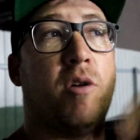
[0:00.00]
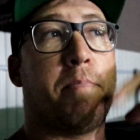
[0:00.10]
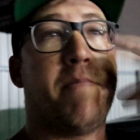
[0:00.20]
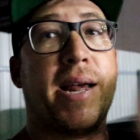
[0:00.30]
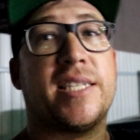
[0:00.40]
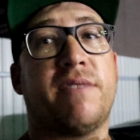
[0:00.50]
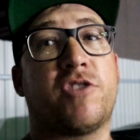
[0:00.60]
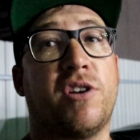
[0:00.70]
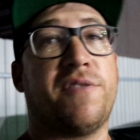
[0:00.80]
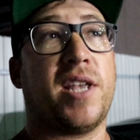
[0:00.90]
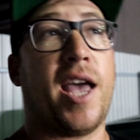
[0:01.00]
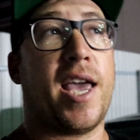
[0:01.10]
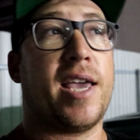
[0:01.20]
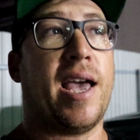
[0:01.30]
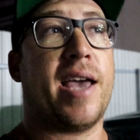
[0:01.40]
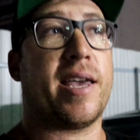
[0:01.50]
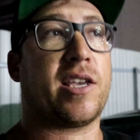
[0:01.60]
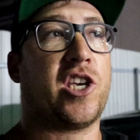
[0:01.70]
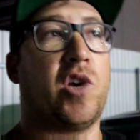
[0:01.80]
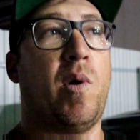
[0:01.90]
a massive drift day at
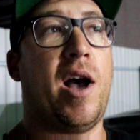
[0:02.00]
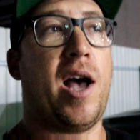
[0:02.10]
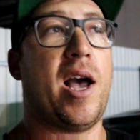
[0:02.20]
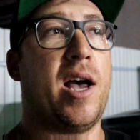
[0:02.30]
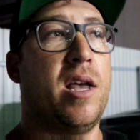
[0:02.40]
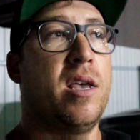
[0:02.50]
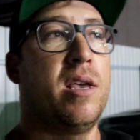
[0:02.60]
QR